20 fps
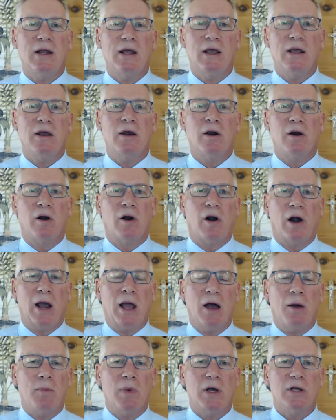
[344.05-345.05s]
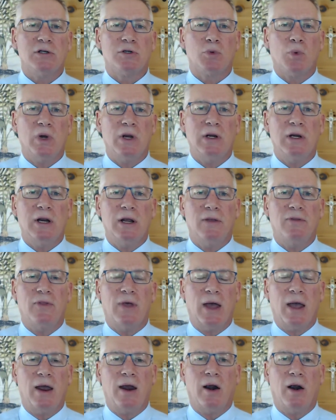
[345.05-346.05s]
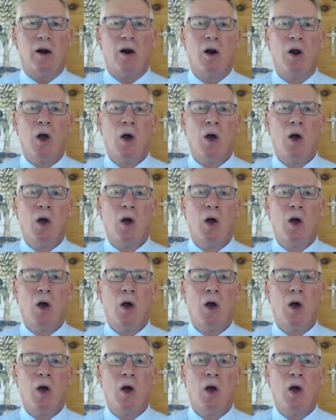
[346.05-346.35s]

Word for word: here or how much we did there.